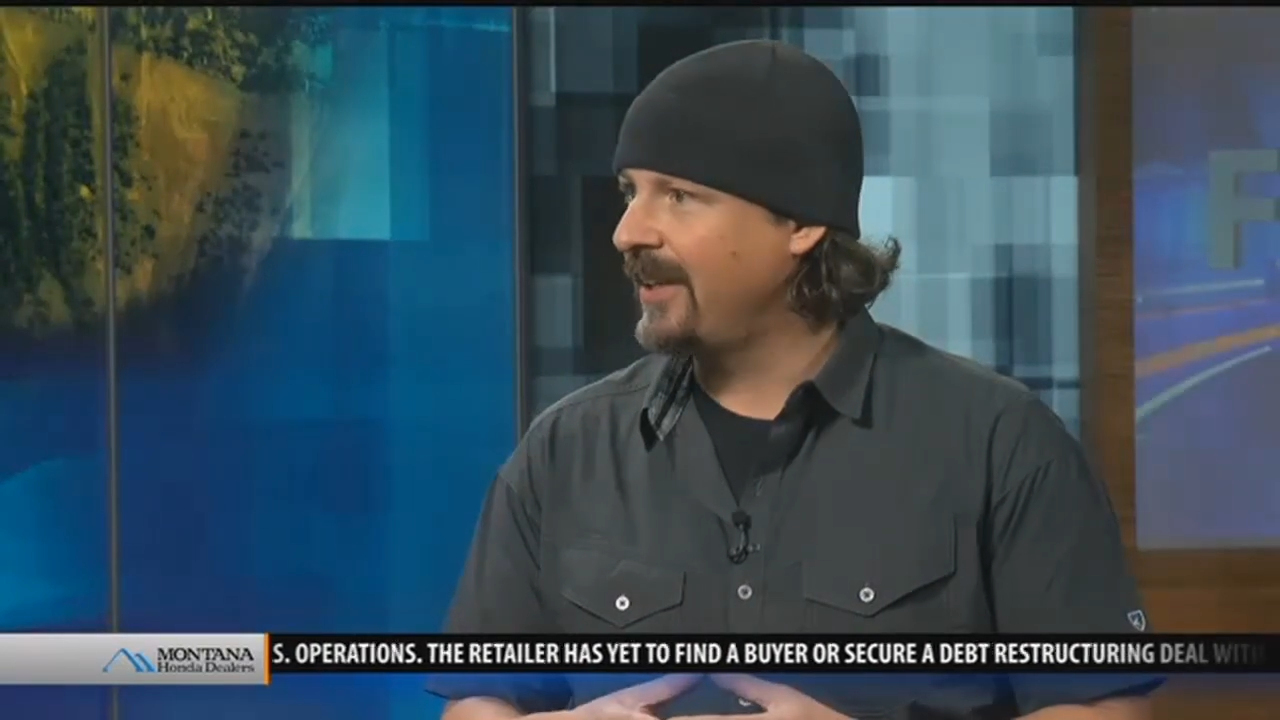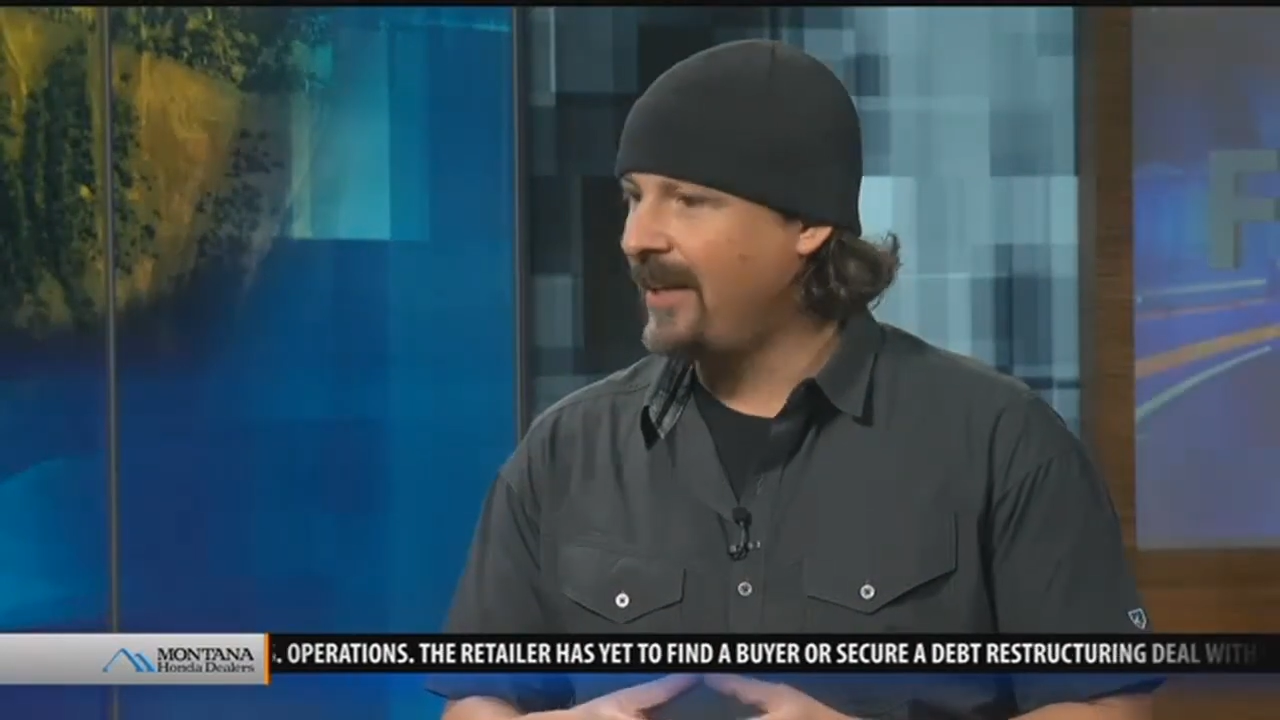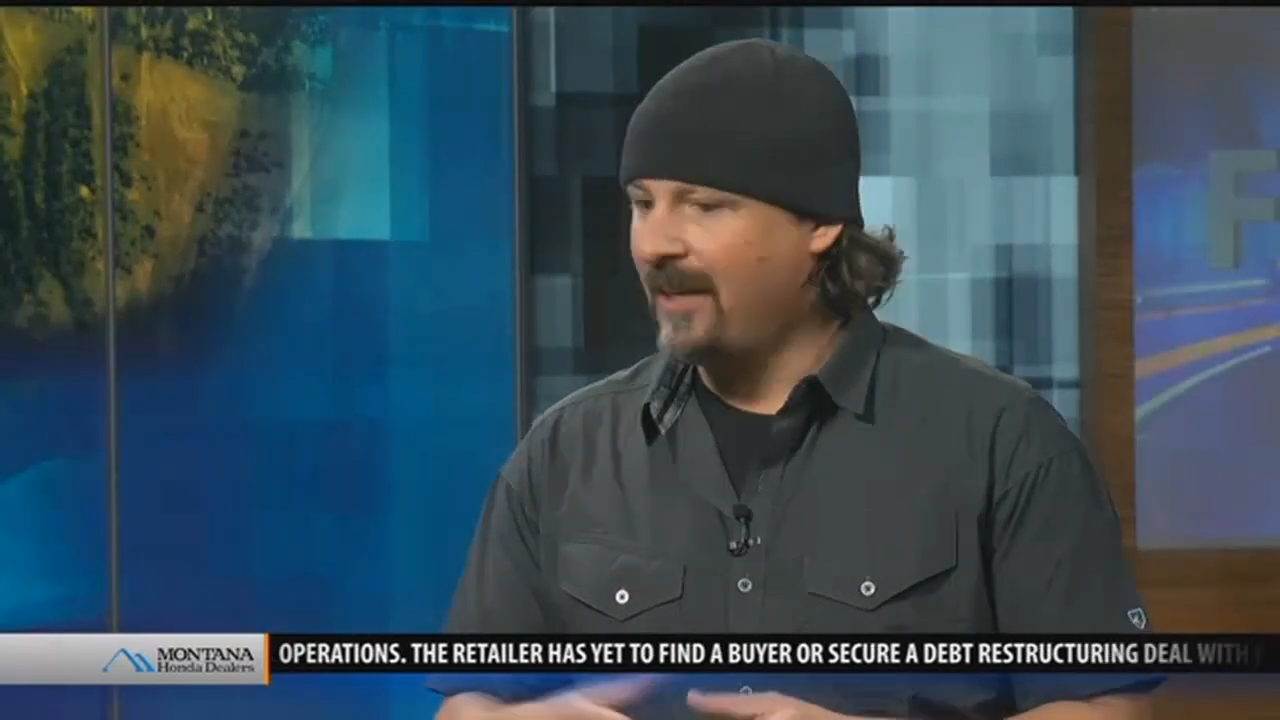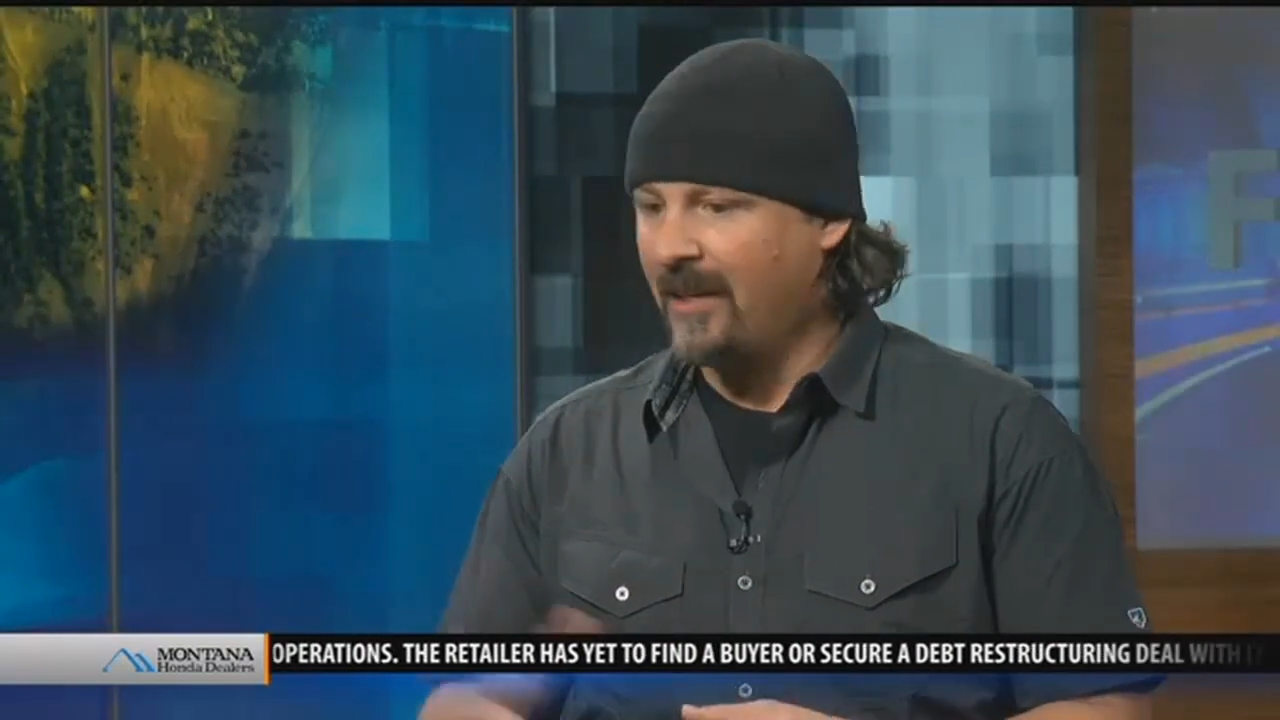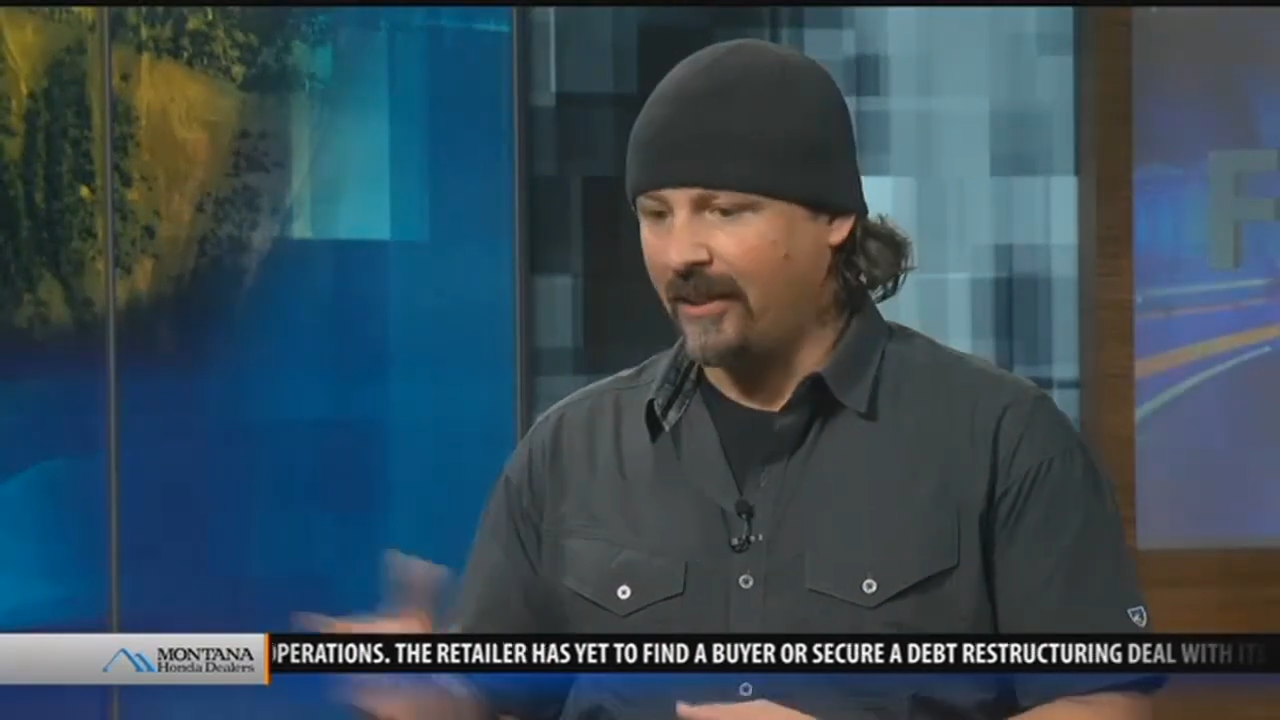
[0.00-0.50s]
Mm.